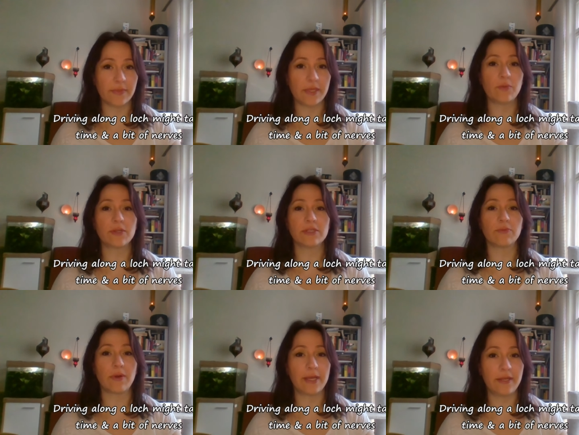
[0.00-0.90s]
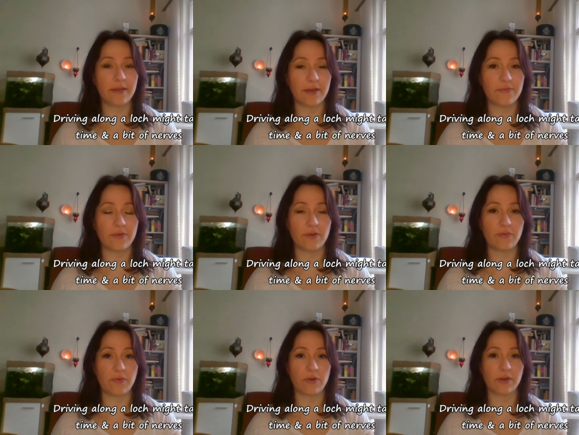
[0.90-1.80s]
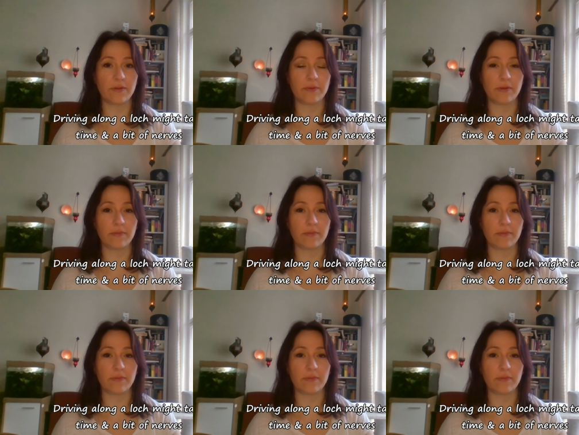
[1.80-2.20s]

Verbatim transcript: It was wide enough for